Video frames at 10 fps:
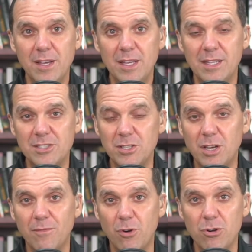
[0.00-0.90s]
Listen,
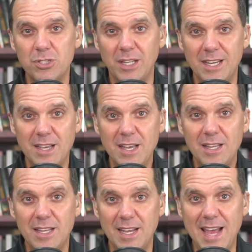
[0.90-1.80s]
conversely,
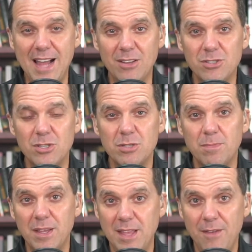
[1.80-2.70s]
the analysis
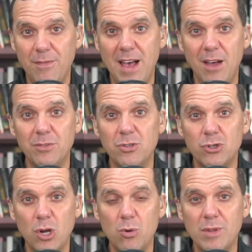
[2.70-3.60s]
that they found
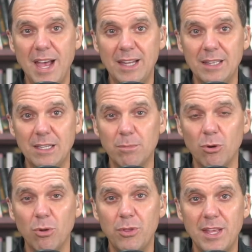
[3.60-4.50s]
showed that
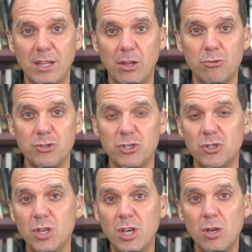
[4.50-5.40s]
liberal
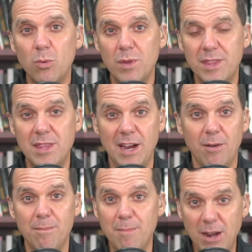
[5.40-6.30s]
theologians, with
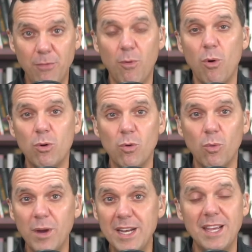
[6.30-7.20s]
their metaphorical
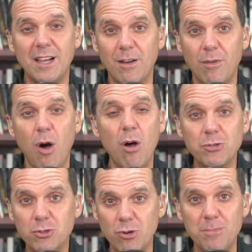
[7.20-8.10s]
reading of all
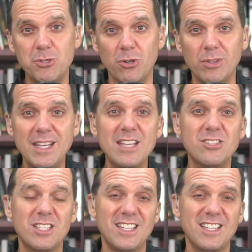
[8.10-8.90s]
Scripture, leads to the